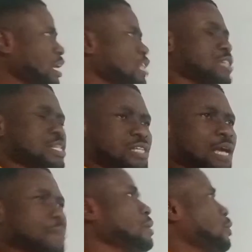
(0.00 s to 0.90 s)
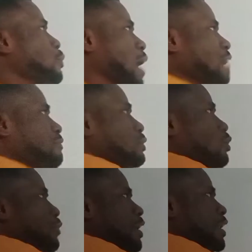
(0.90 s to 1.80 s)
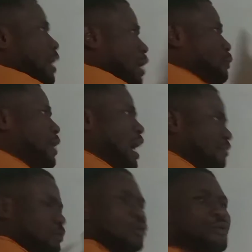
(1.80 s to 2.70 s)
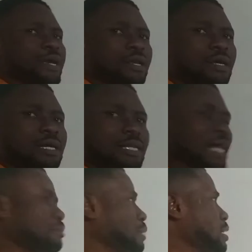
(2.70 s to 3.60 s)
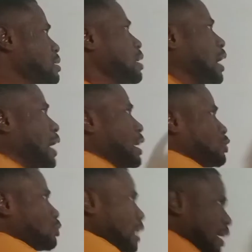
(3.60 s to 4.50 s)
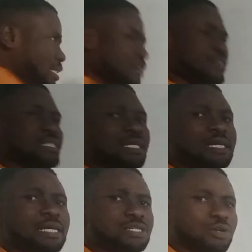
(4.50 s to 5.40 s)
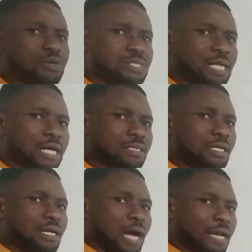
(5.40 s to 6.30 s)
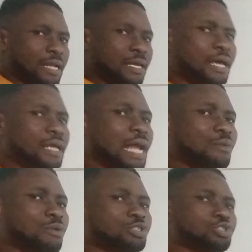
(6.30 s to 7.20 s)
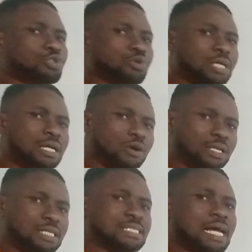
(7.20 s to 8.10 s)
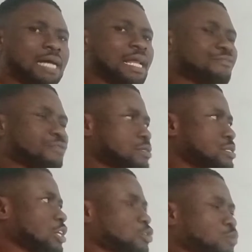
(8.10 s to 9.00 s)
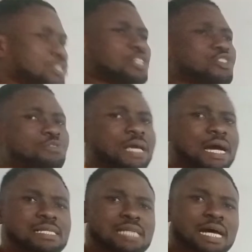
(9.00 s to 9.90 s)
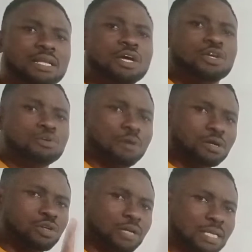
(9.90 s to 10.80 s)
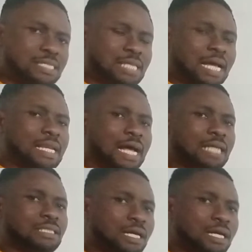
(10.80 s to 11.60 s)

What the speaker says: is the same. We have chlorine here, we have fluorine. That means electronegativity is constant. And again, I want you to understand that for such question to be answered, you must understand that